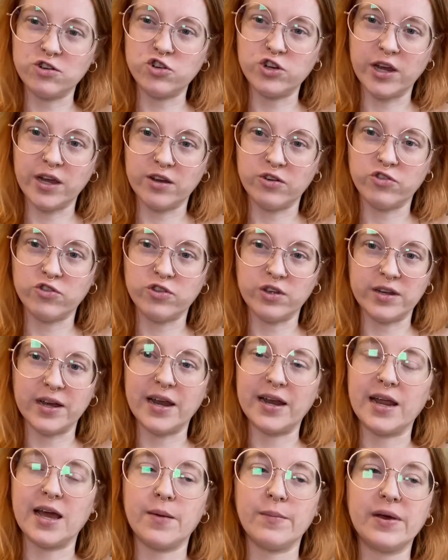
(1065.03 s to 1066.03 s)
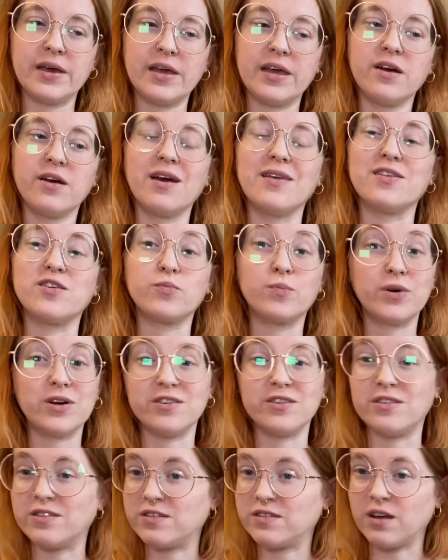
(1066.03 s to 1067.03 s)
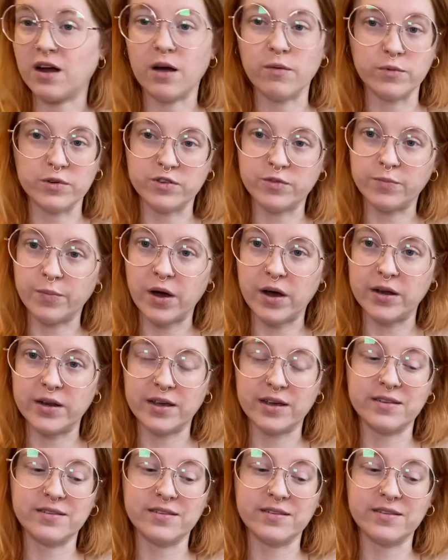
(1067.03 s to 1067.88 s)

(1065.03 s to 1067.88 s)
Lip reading: change the dynamic here and this person's not responding.